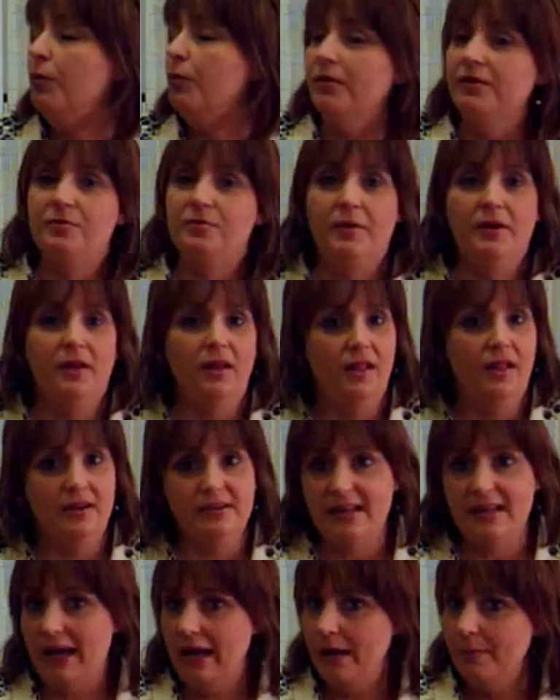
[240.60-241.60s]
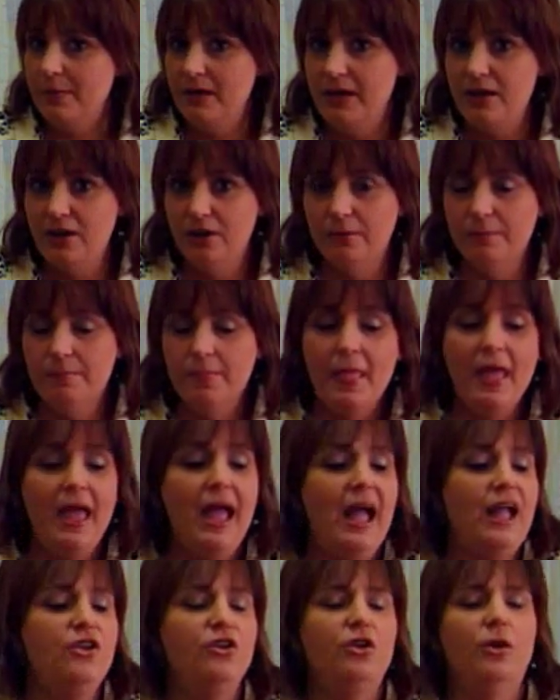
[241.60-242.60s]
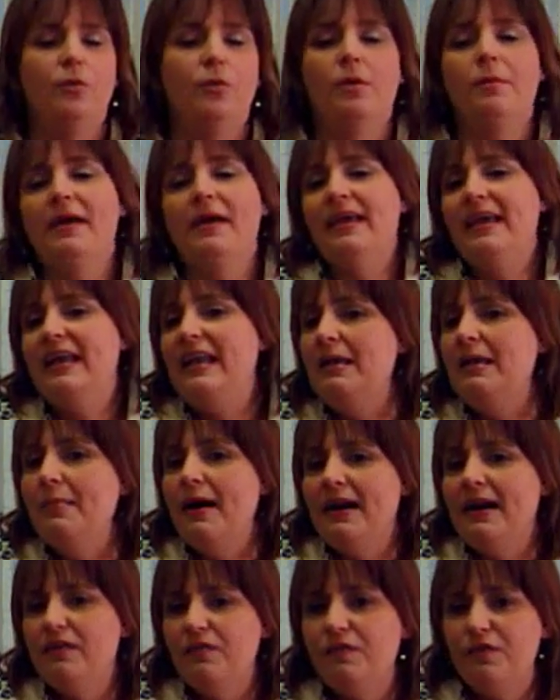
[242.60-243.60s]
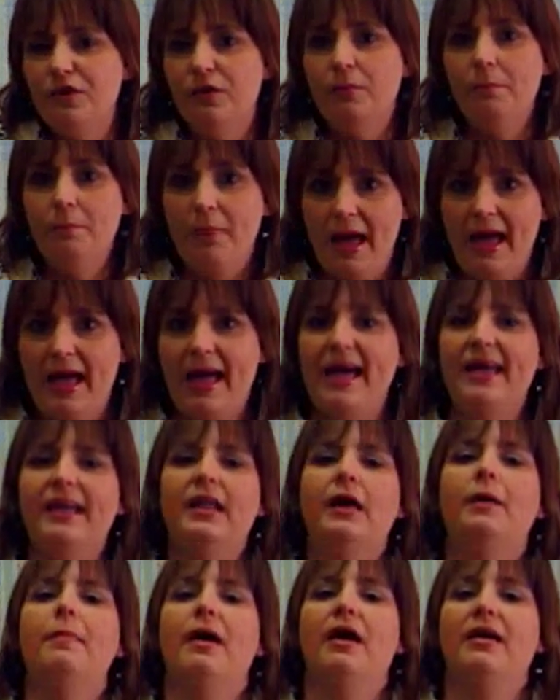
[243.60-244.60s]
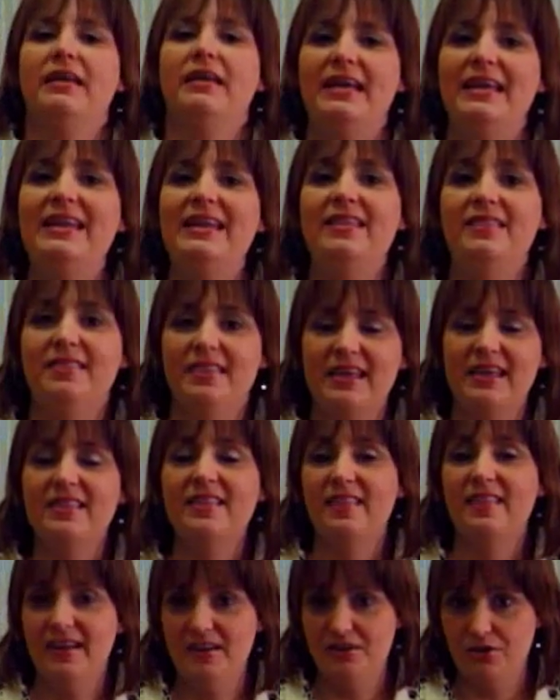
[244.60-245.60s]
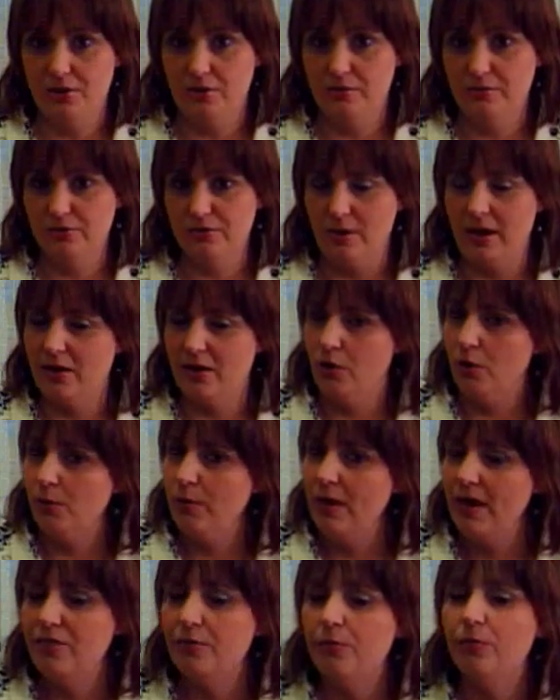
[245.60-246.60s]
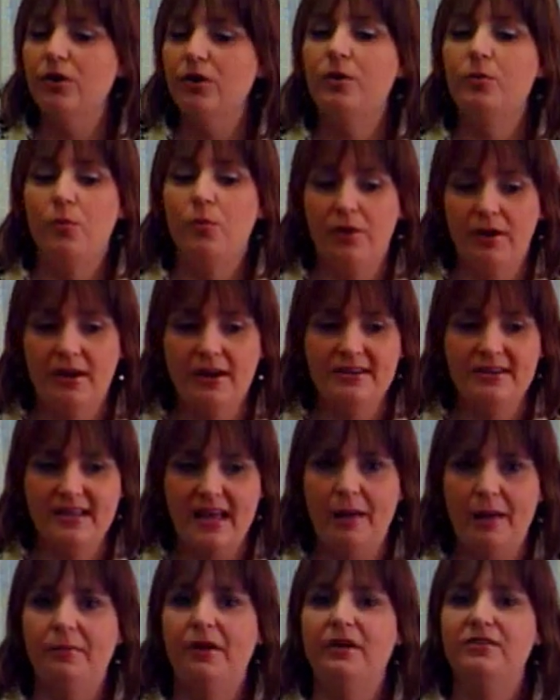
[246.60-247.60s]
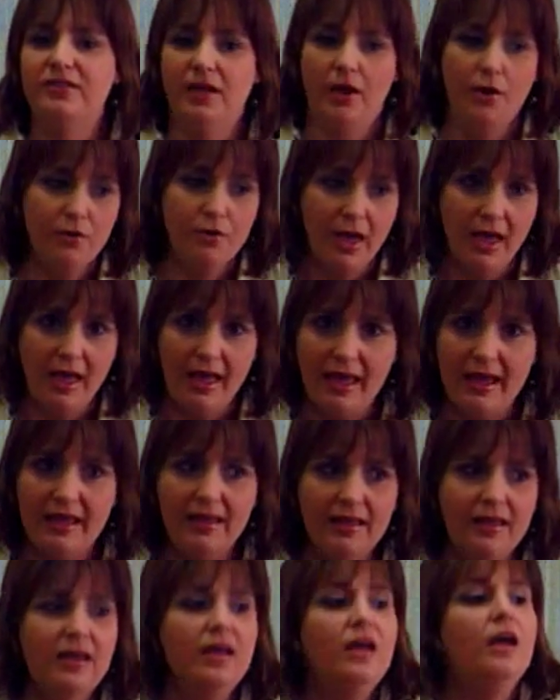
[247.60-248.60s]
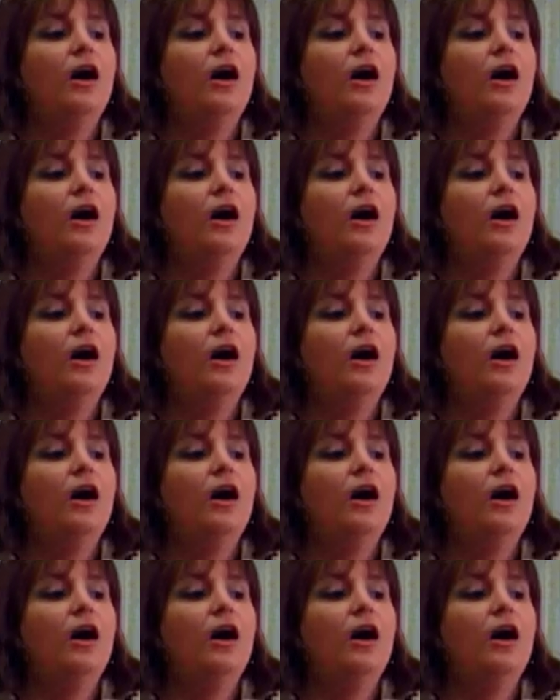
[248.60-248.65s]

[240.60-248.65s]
don't want to spend a lot of time here, and you don't want to make anybody feel bad about anything that they do. So I go around the room one at a time, and I'll say, okay,